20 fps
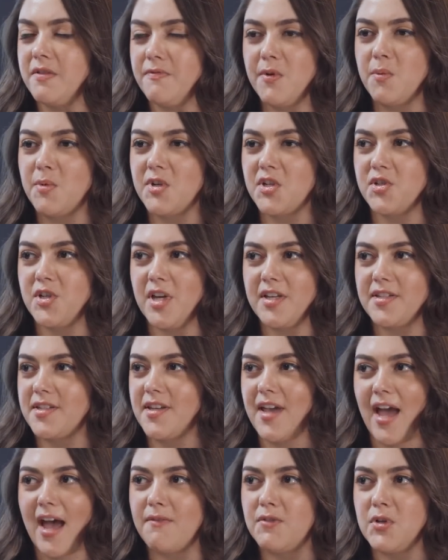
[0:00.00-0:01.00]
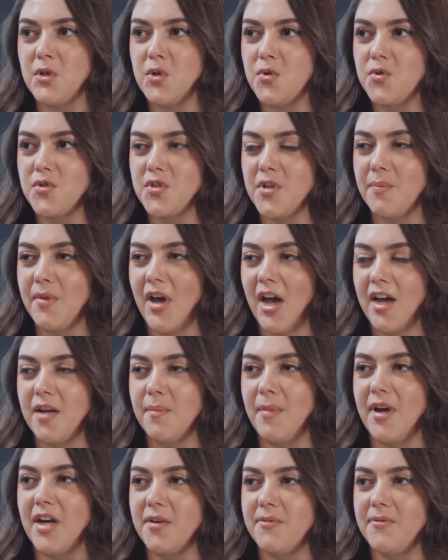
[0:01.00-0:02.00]
If it were just Gavin Newsom behind
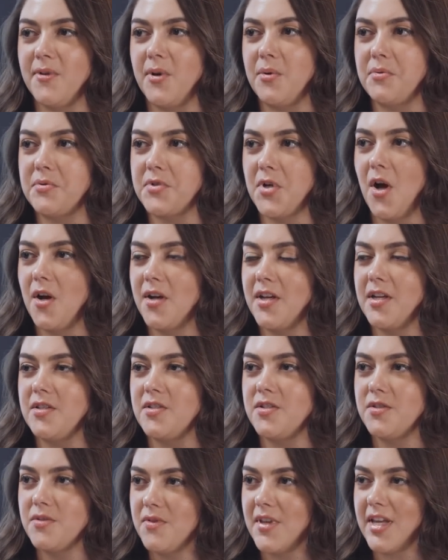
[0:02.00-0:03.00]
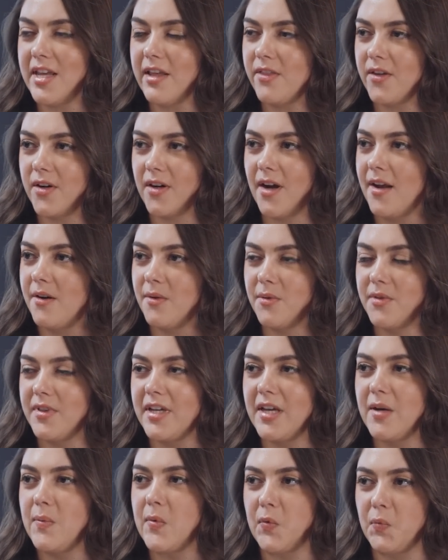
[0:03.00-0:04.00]
a microphone talking to the ether, I don't
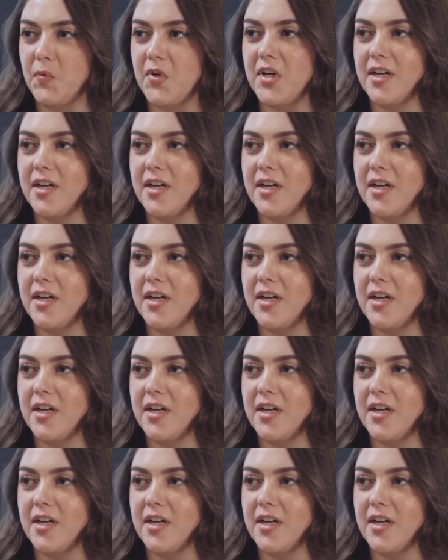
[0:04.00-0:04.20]
think it would work.